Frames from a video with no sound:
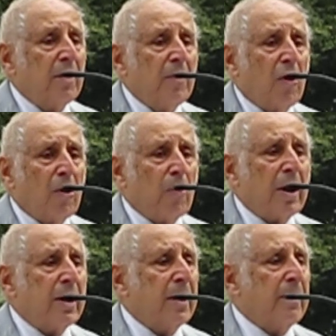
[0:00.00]

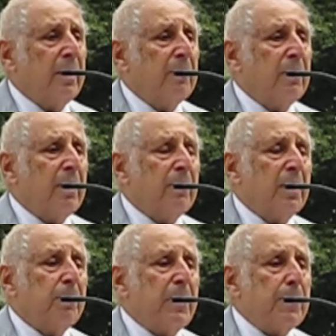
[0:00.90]
already
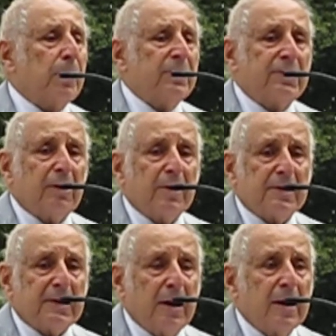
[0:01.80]
people start
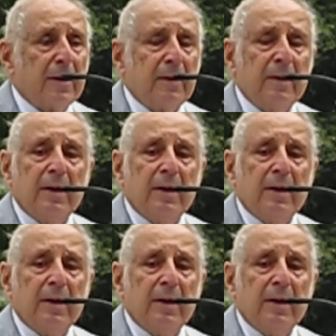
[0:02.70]
saying